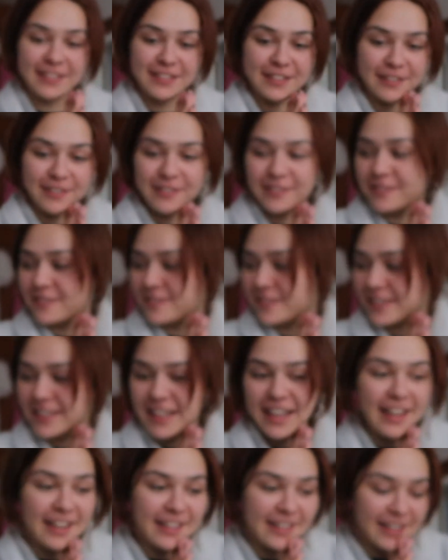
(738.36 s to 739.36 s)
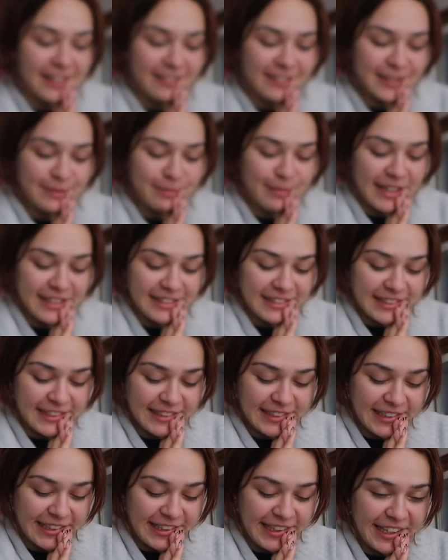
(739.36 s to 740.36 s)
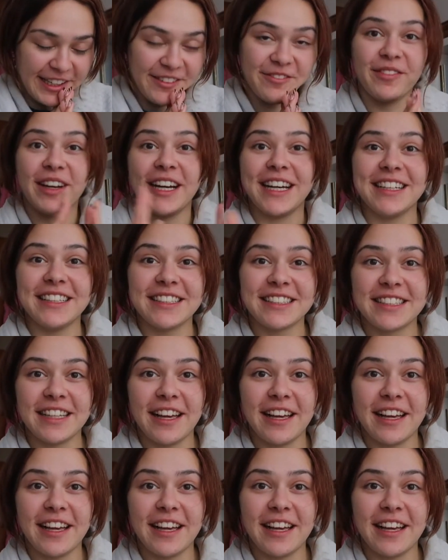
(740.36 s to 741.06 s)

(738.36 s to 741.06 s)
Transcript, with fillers: So yeah, that was basically my